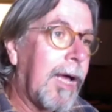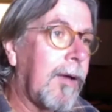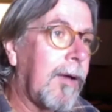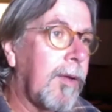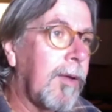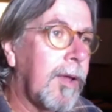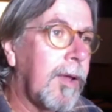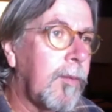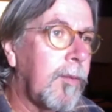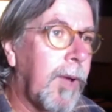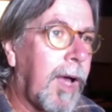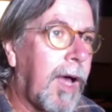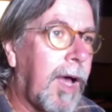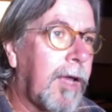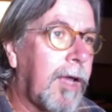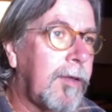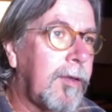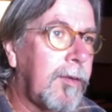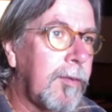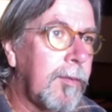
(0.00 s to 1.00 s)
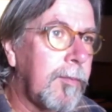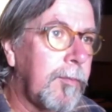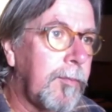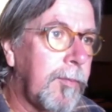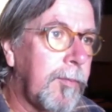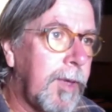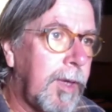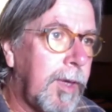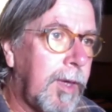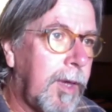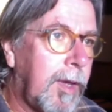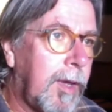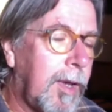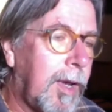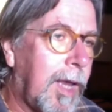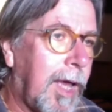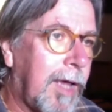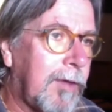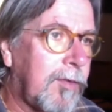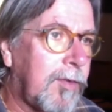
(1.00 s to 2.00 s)
And we had
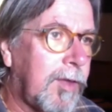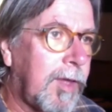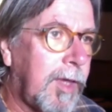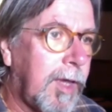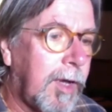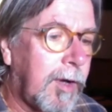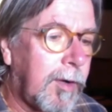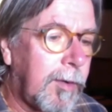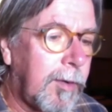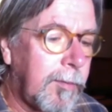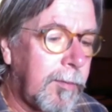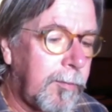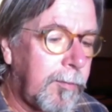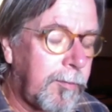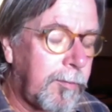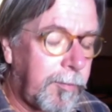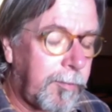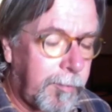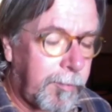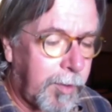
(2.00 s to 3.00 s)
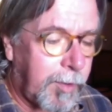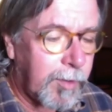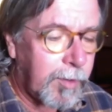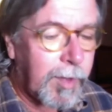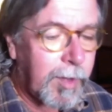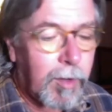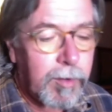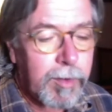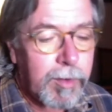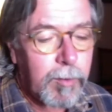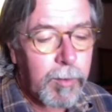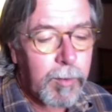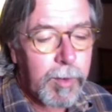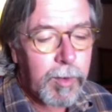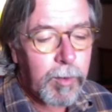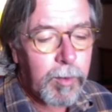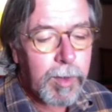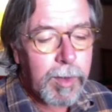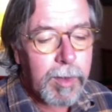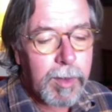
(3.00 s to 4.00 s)
last year, because how did we
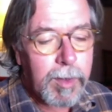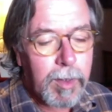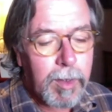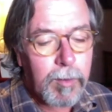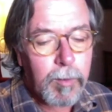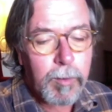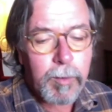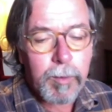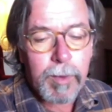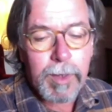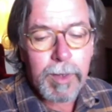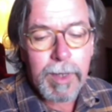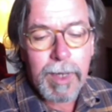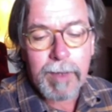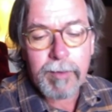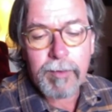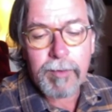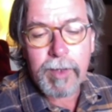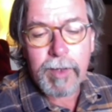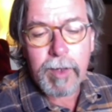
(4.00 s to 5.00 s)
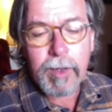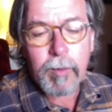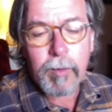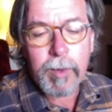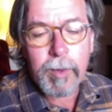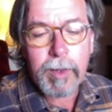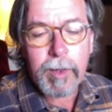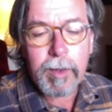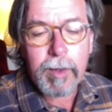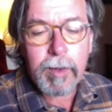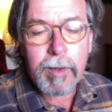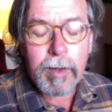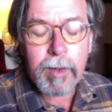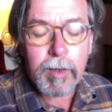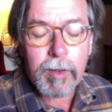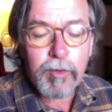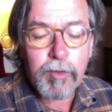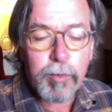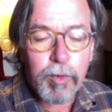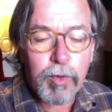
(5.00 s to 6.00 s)
do it now? Last year we
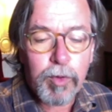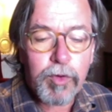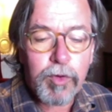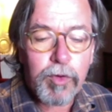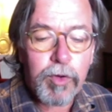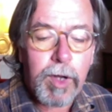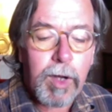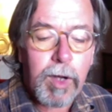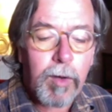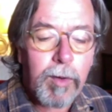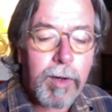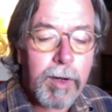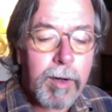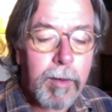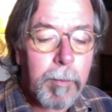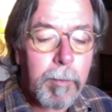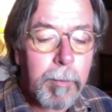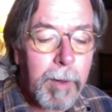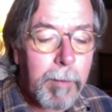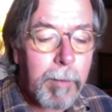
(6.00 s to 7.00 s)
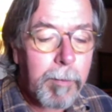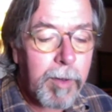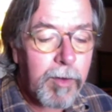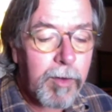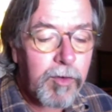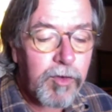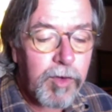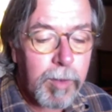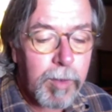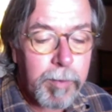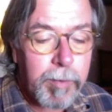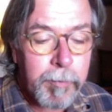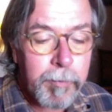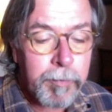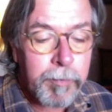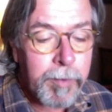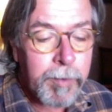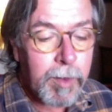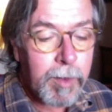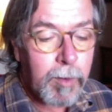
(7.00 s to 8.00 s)
spoke to our membership,
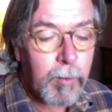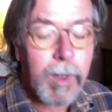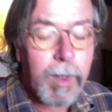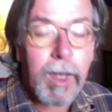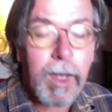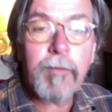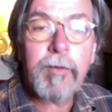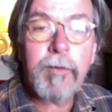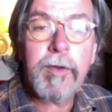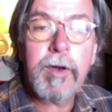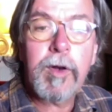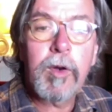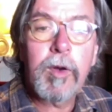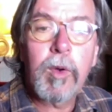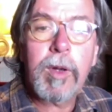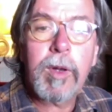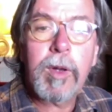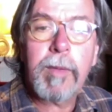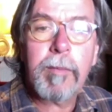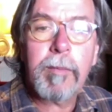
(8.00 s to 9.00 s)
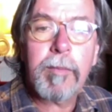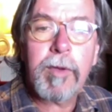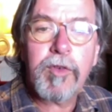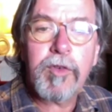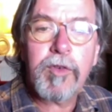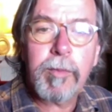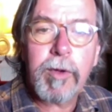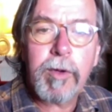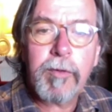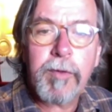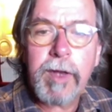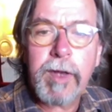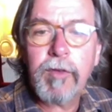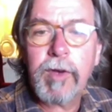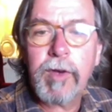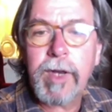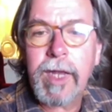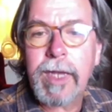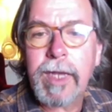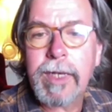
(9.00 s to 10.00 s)
and we have a local membership of
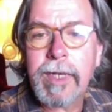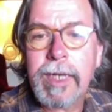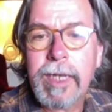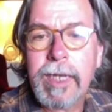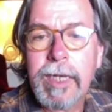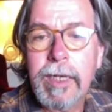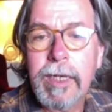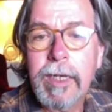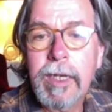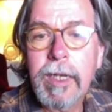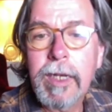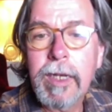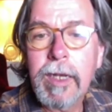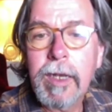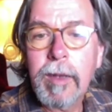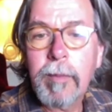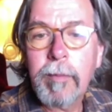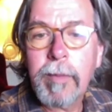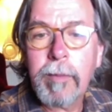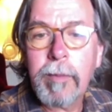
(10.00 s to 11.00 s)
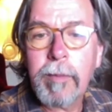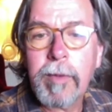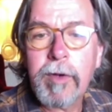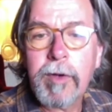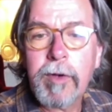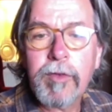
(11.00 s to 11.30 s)
118 members